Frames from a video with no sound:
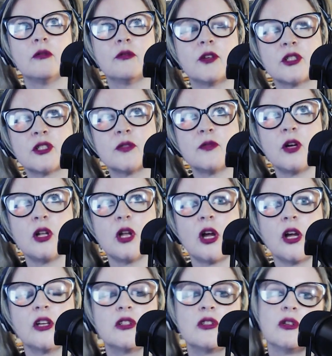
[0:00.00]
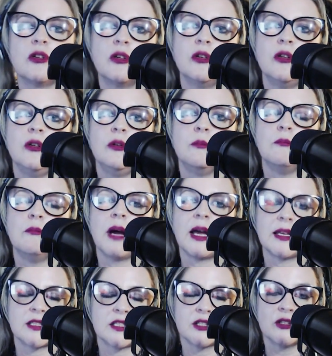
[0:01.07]
first of all, how to
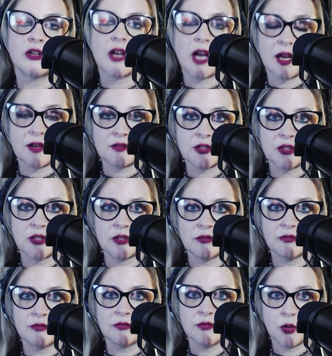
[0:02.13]
manage and look after your